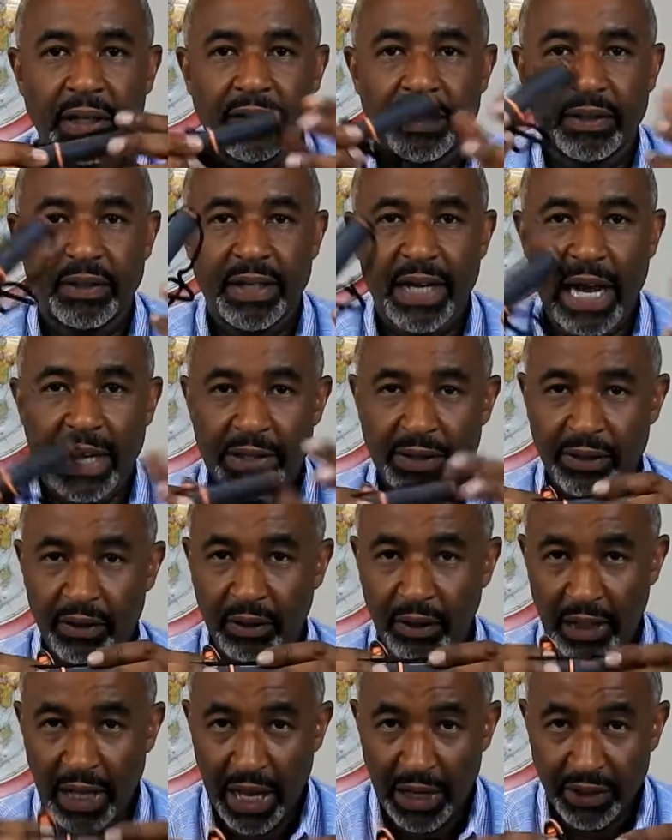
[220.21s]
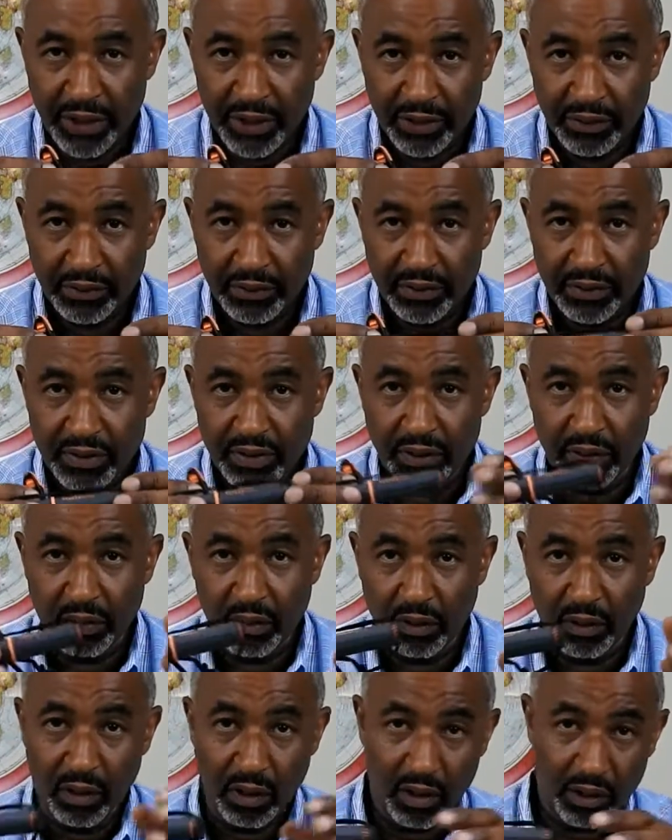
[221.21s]
it's attached to the lanyard,
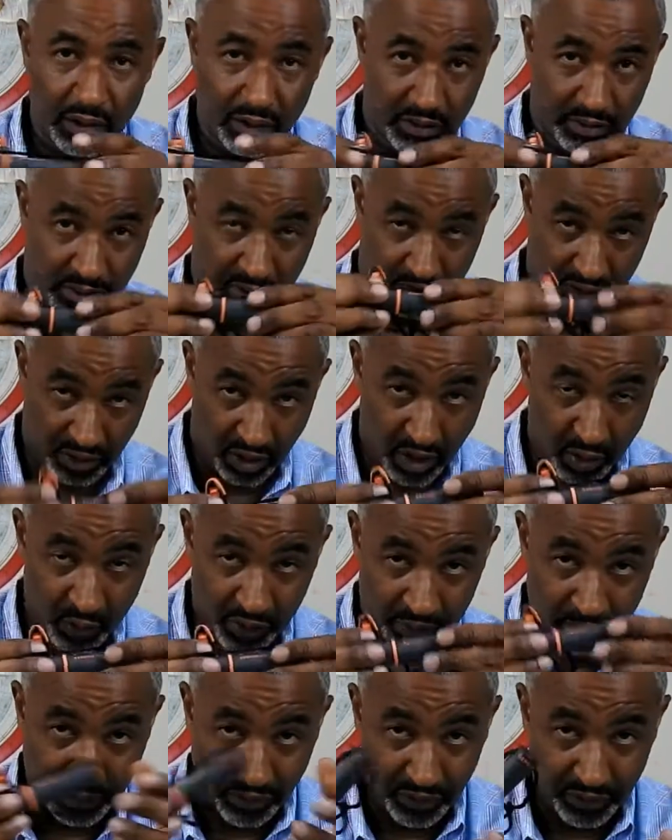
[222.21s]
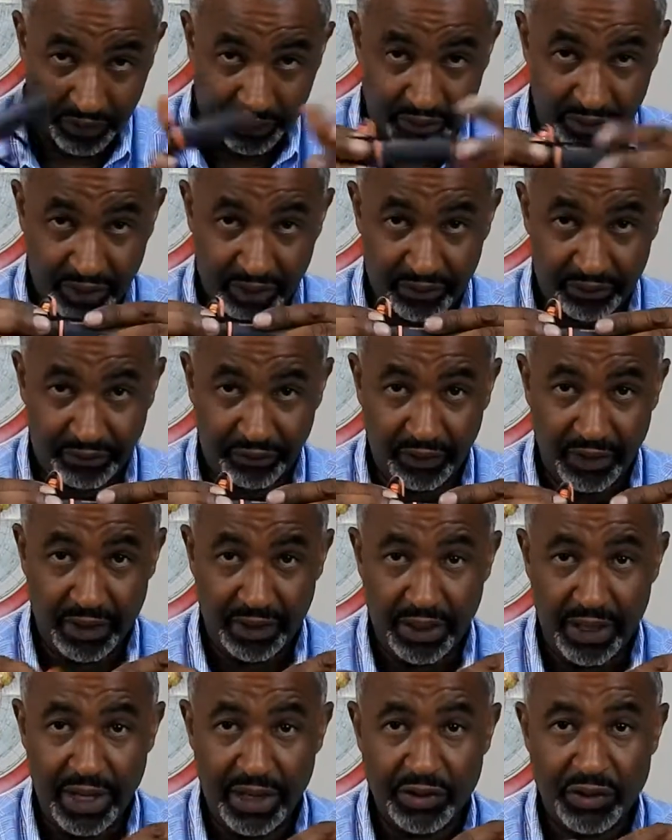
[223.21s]
so along with both the
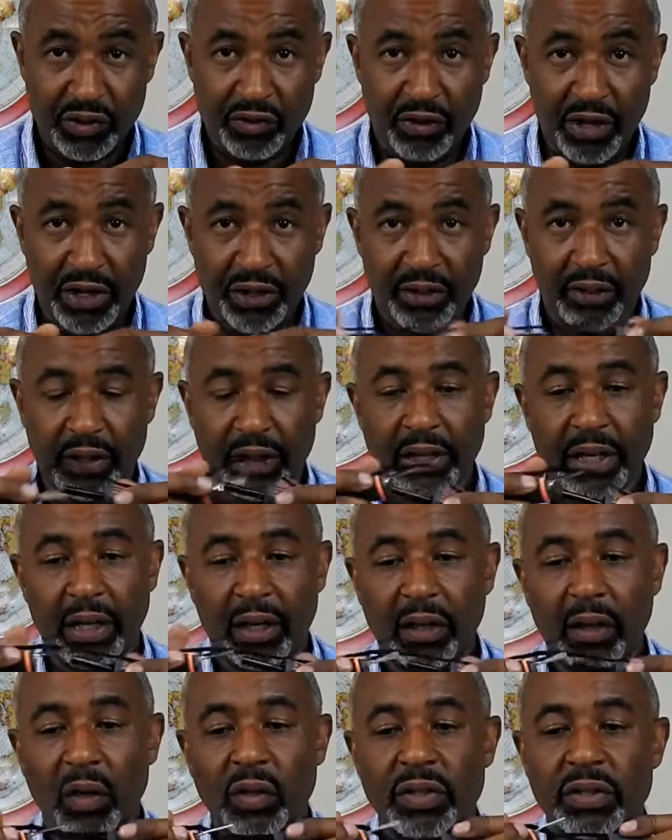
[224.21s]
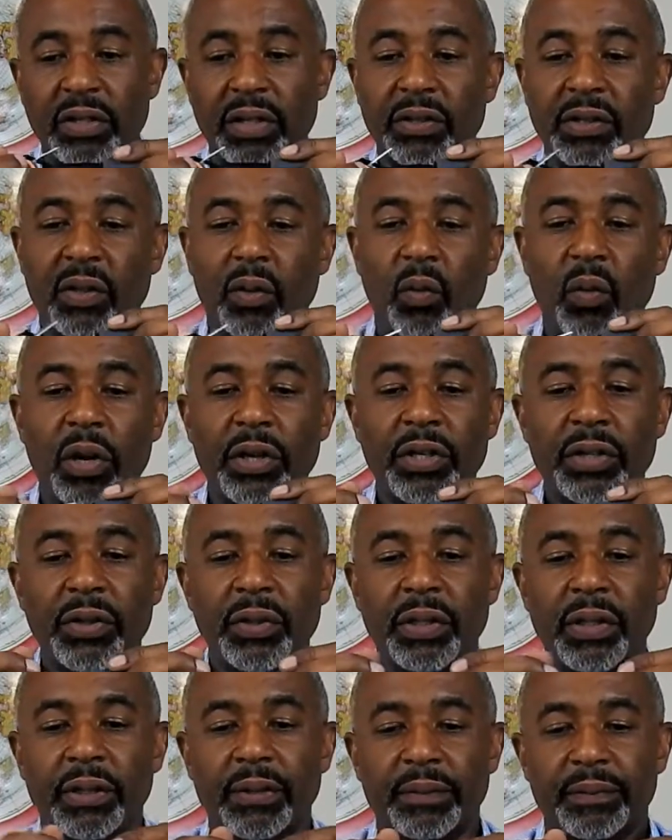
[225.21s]
flint and striker, and it closes into one
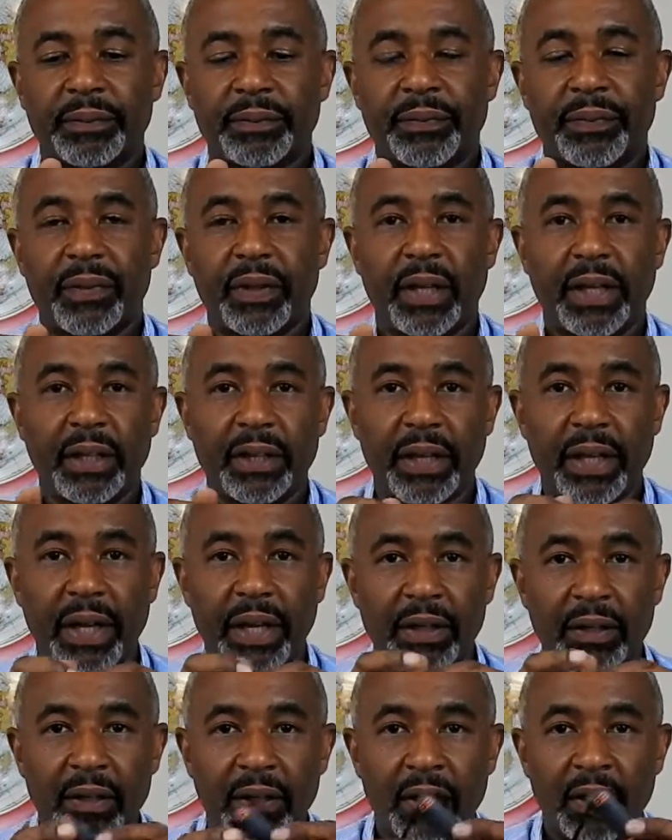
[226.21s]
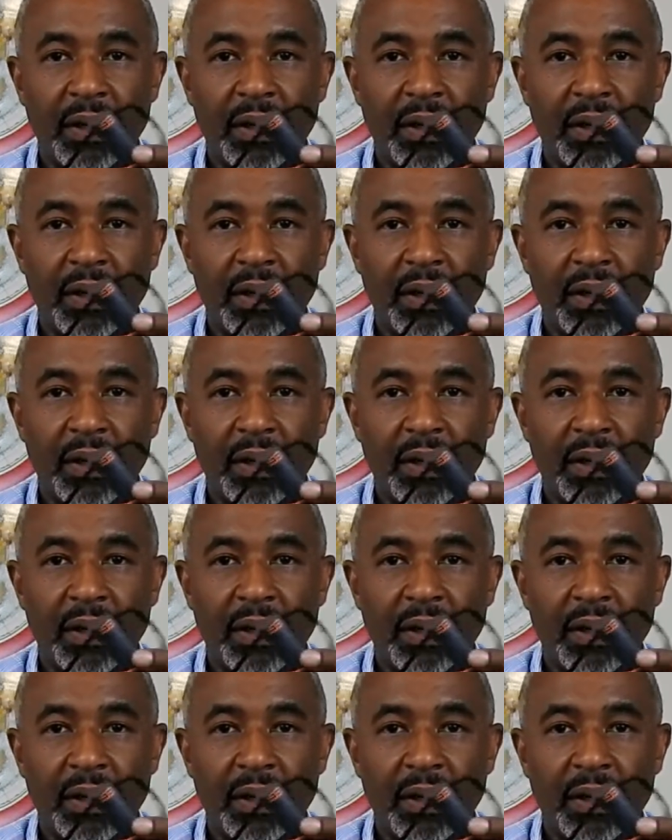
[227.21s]
unit like that.